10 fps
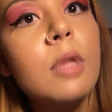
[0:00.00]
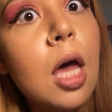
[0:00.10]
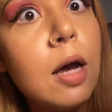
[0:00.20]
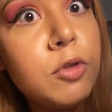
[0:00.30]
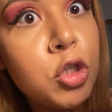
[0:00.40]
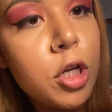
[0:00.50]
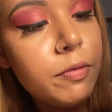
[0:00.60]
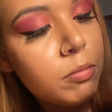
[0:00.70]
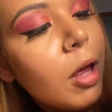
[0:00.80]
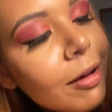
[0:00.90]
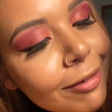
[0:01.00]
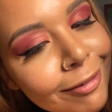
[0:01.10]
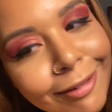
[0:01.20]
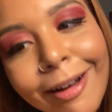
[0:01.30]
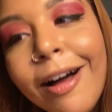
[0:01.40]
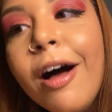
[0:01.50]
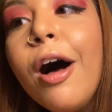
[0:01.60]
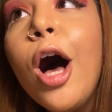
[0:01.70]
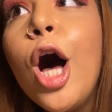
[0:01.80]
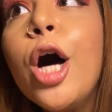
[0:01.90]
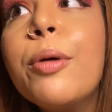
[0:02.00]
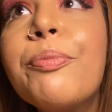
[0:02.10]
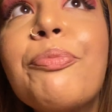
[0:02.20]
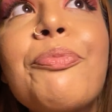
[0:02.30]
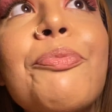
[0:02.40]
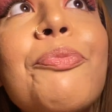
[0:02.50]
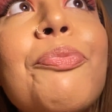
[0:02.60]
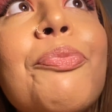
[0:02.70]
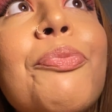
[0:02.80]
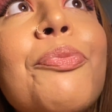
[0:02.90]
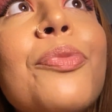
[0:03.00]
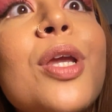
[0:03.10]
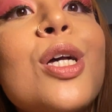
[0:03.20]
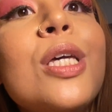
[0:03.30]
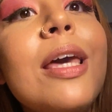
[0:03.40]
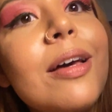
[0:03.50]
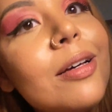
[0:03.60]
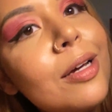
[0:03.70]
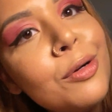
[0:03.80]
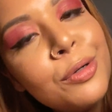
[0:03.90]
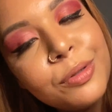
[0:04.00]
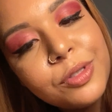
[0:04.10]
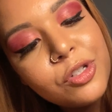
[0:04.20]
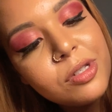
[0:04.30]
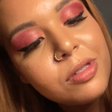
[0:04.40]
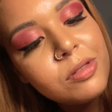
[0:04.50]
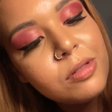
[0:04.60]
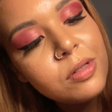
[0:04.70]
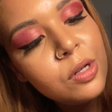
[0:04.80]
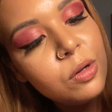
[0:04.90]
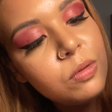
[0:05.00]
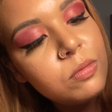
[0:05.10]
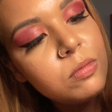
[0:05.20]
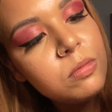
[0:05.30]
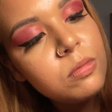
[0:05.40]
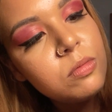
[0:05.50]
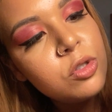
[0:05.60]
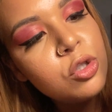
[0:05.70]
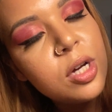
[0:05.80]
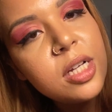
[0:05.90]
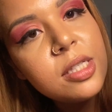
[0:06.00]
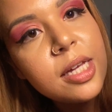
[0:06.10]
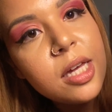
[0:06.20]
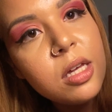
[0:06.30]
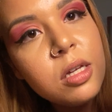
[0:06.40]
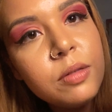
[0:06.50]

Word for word: have to shave. um, yeah, I don't know. Just, you know, try to stay